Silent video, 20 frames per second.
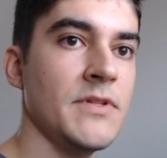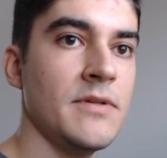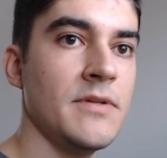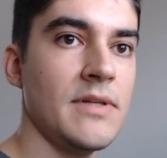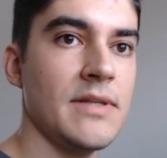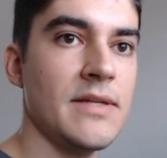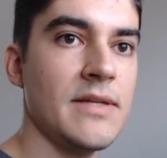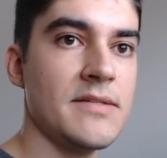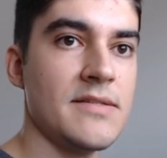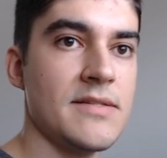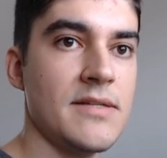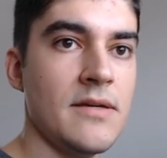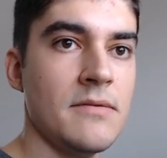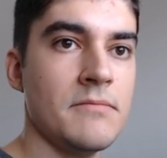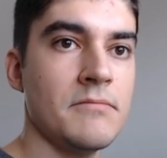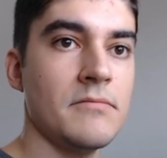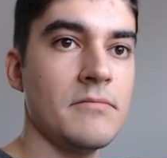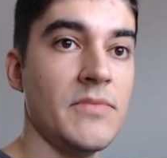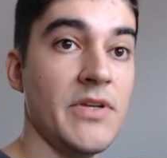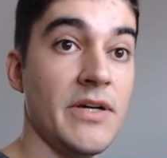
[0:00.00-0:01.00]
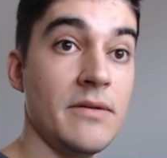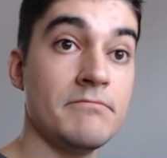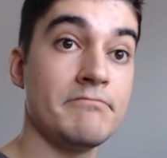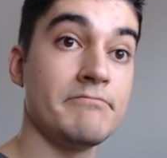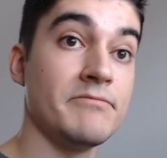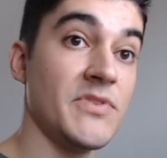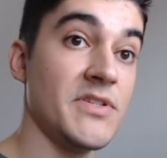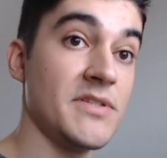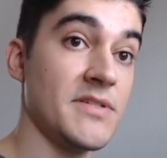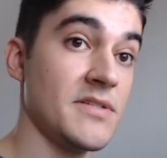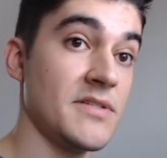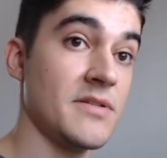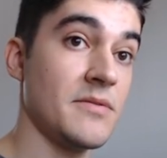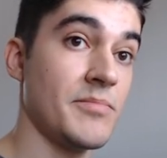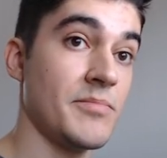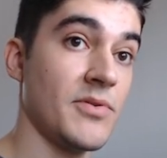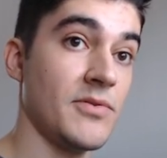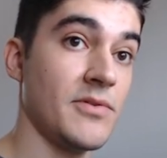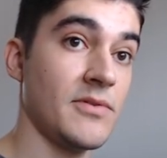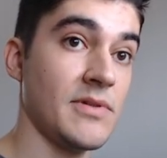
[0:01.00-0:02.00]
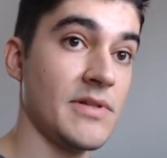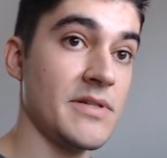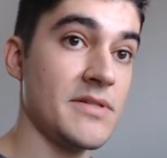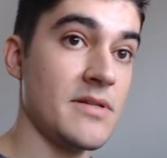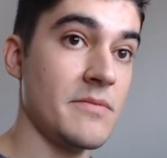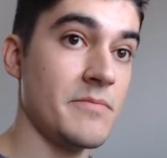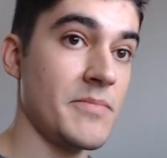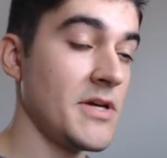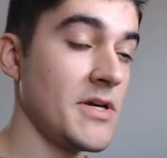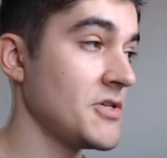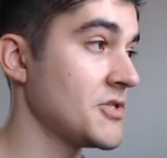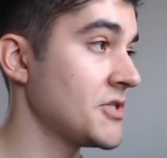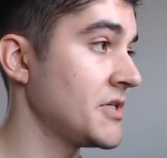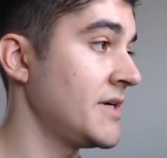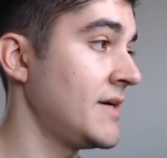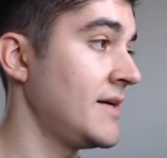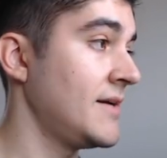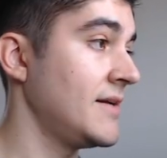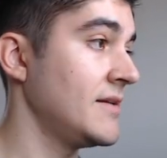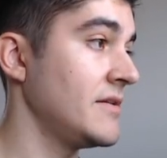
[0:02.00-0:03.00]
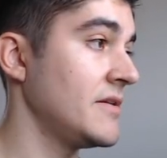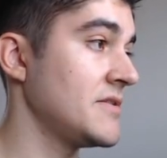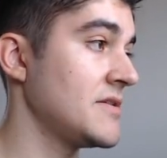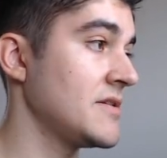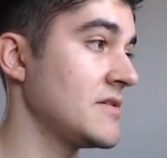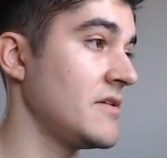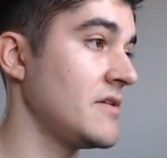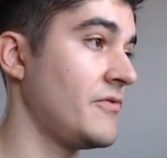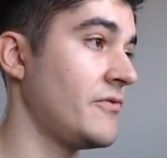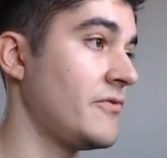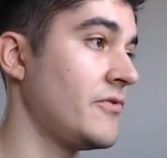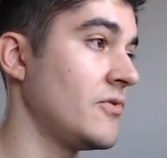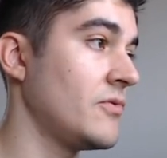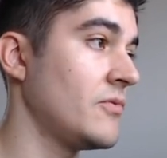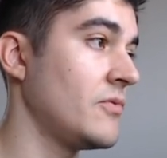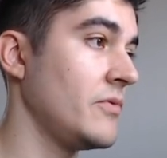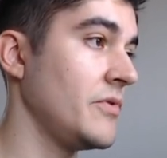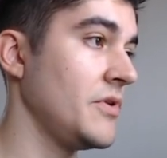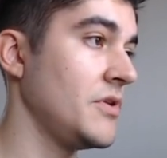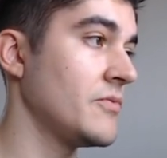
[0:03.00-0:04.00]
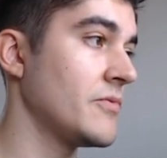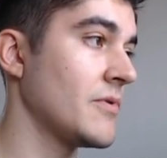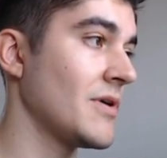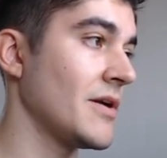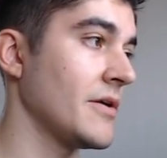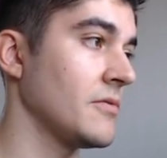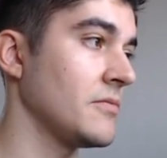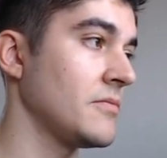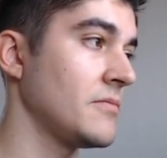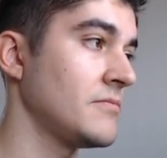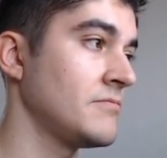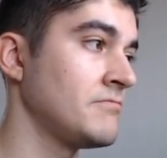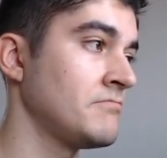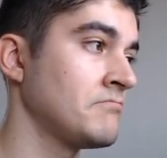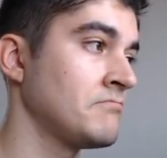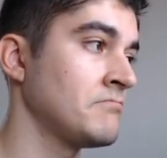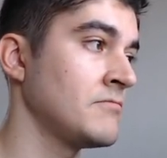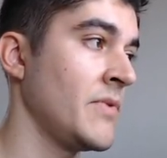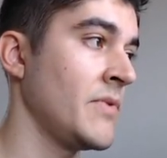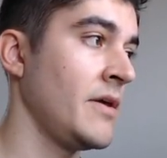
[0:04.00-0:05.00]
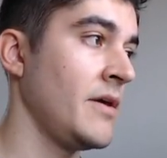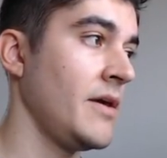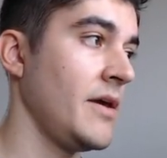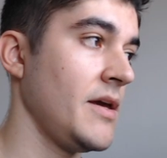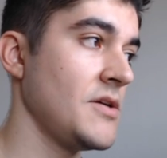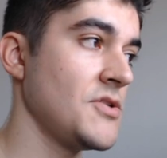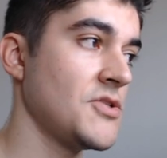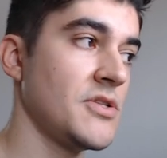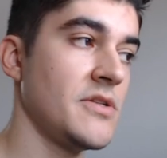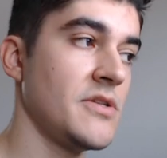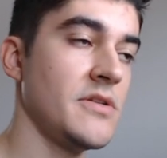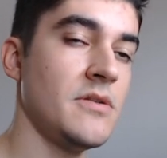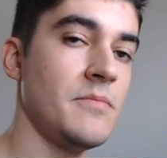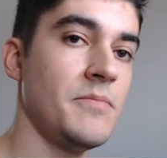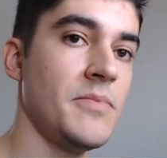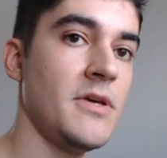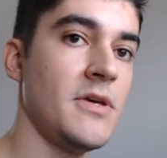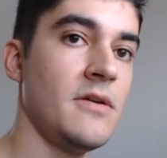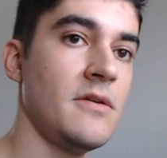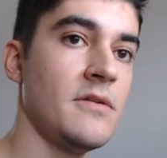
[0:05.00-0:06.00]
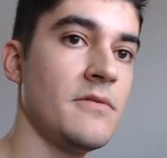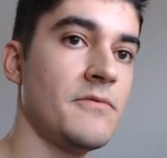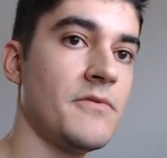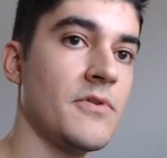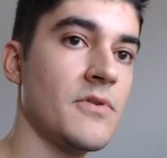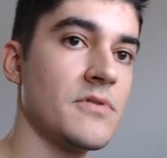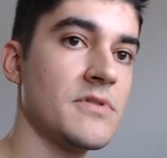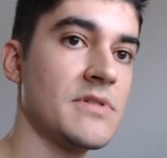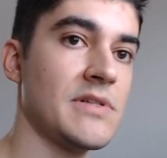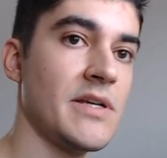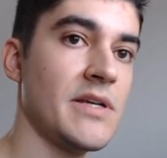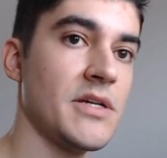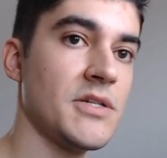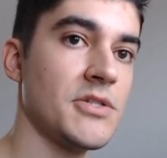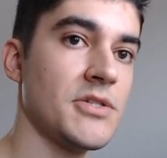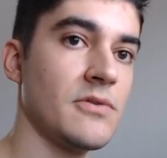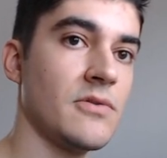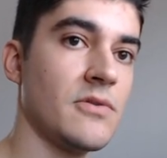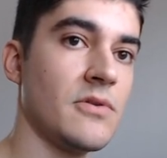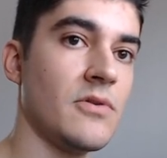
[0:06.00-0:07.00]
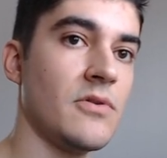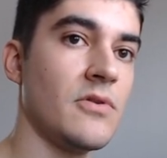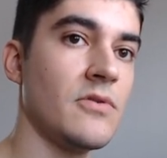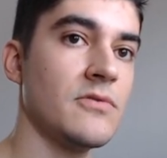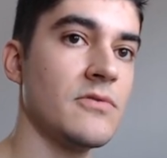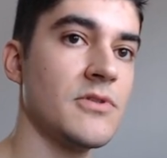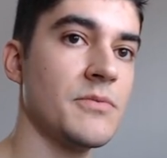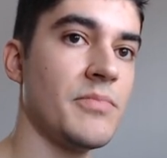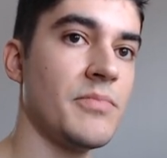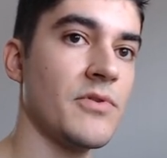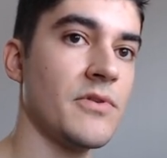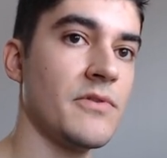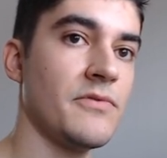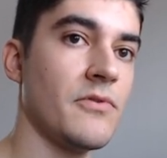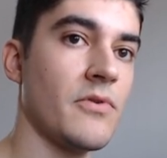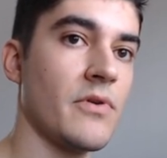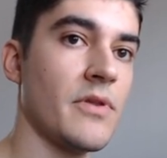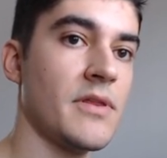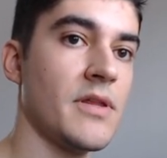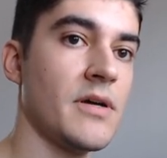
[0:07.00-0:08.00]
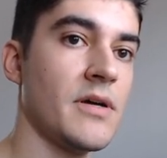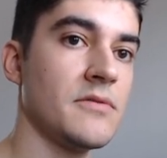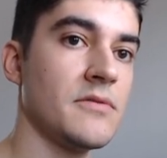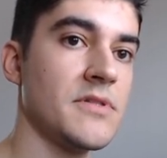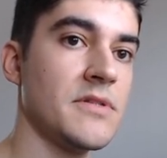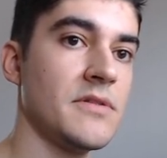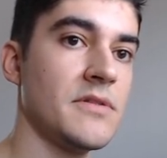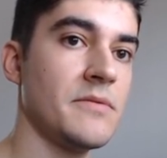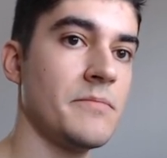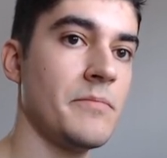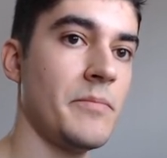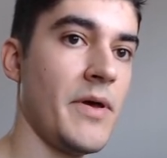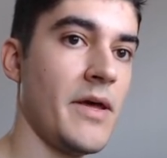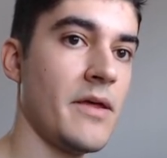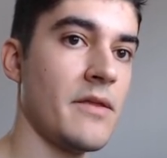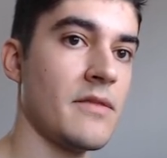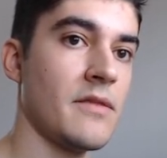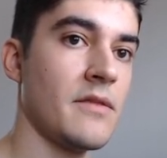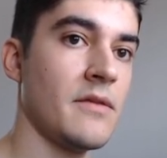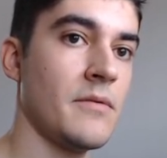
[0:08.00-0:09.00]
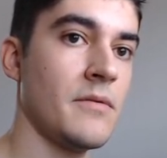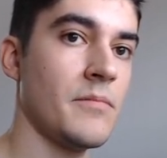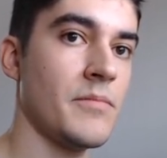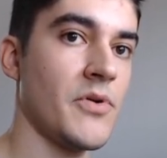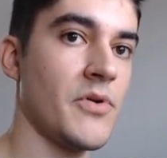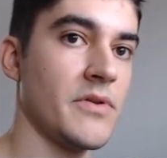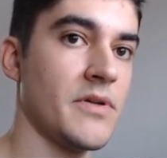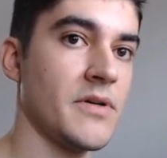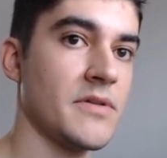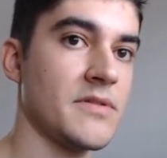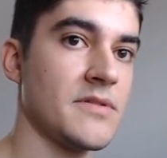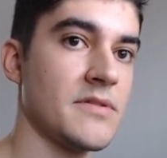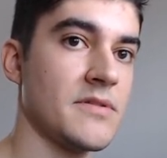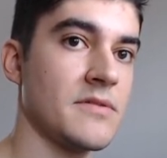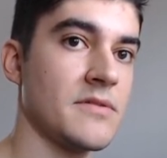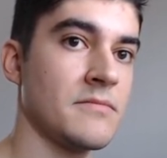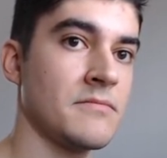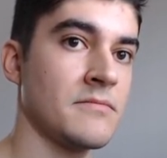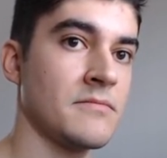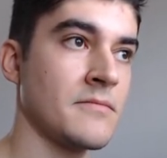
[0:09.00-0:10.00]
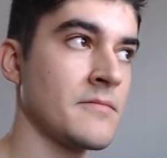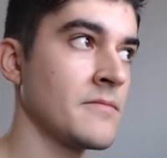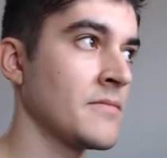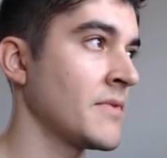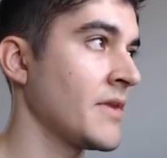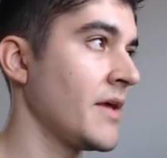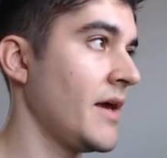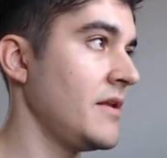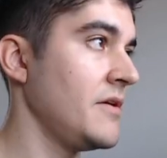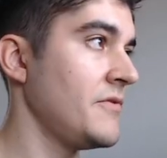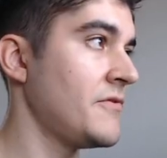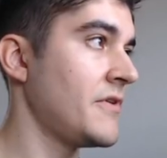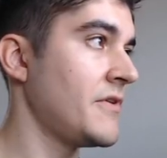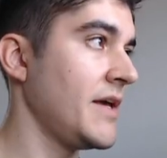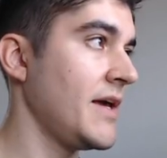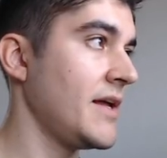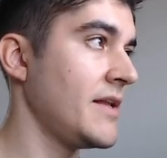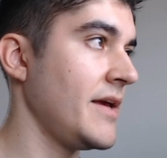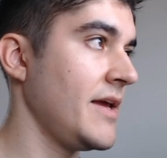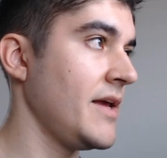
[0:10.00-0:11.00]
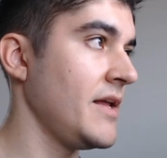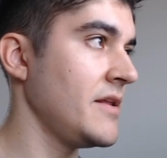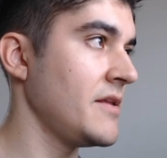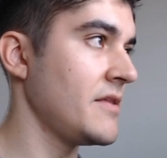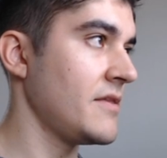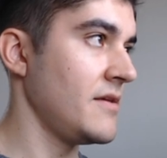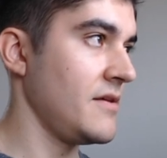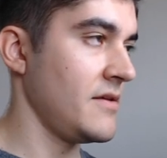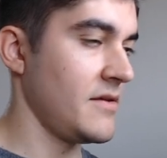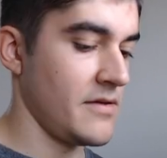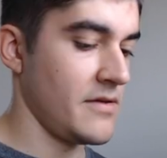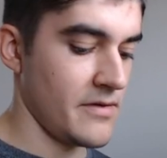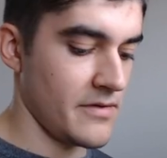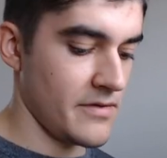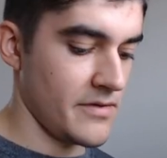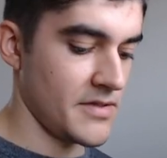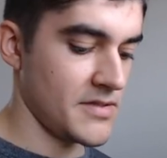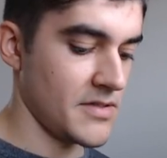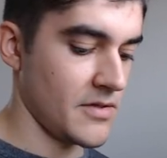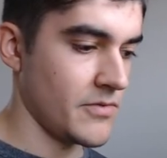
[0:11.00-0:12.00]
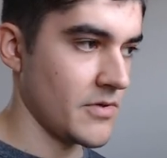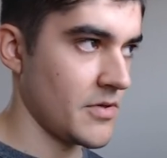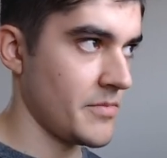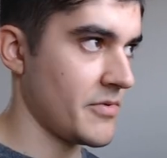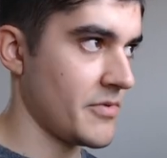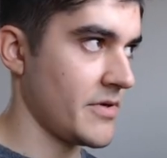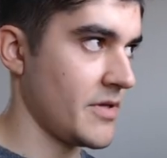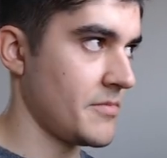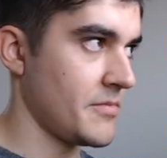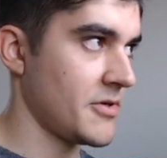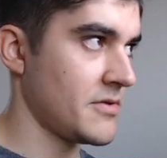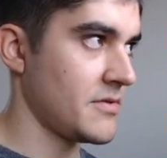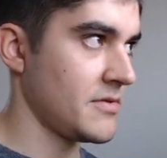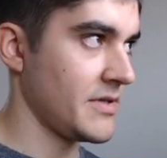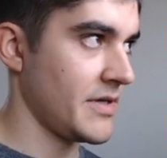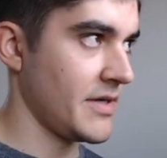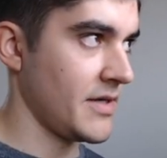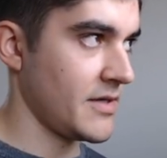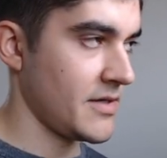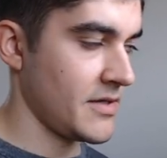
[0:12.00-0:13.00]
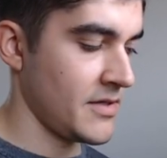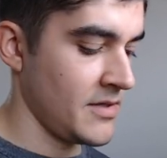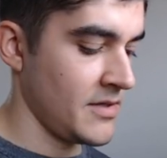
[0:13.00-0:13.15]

let's see. Yep, this is the product listing page. This is the full URL. HTTP / localhost port 4000 path products. And if I add anything here as a query parameter, like